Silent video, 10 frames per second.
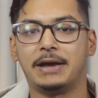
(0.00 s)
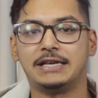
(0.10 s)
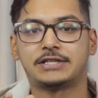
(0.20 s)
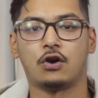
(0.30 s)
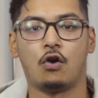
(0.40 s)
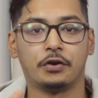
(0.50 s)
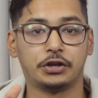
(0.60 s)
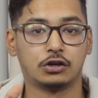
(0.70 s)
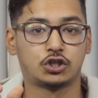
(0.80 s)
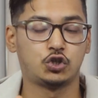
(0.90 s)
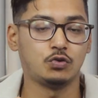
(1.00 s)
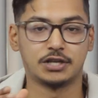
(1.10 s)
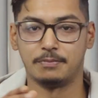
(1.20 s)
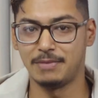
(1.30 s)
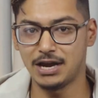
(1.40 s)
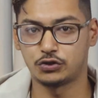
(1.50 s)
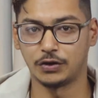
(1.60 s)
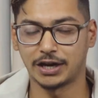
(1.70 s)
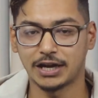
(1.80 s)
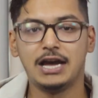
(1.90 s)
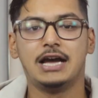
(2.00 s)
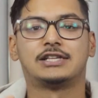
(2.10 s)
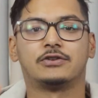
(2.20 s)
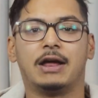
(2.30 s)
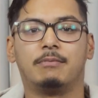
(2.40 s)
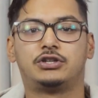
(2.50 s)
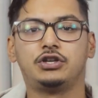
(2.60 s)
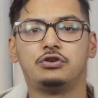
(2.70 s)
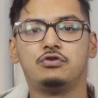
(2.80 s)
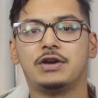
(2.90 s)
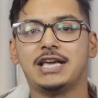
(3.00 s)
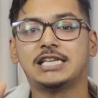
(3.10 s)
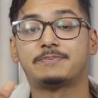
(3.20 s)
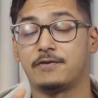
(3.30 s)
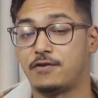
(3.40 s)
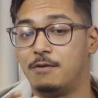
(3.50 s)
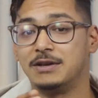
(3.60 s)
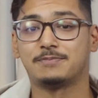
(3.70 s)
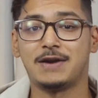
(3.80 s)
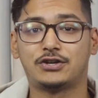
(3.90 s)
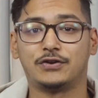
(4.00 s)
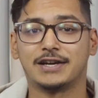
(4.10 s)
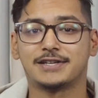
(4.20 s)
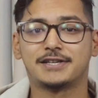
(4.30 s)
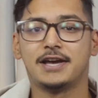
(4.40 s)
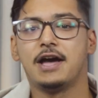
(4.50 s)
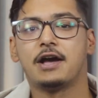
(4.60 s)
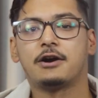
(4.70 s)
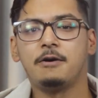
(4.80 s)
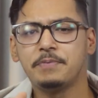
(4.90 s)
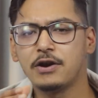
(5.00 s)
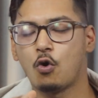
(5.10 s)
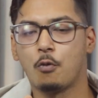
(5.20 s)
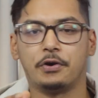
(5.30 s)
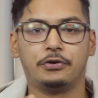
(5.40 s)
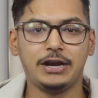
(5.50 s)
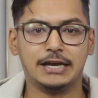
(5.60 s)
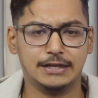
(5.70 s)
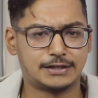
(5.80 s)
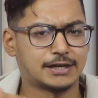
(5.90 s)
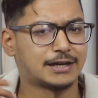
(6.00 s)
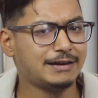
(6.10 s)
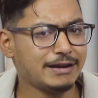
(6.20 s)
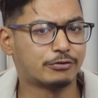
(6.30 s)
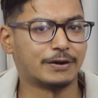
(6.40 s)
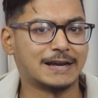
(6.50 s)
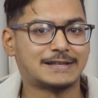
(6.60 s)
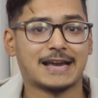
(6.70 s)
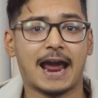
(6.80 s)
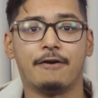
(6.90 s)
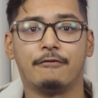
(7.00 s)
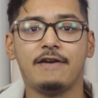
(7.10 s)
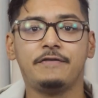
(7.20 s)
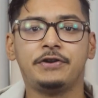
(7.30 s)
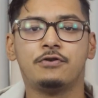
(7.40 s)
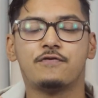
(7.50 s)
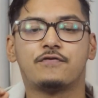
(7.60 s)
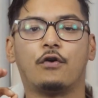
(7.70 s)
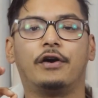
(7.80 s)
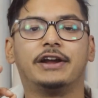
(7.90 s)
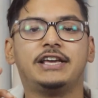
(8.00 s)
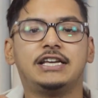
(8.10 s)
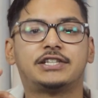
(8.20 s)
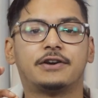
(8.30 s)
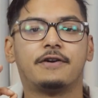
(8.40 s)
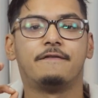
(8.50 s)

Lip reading: based on your chosen metric. So number 2 is performance metrics. Compare open rates, click rates, and revenue for each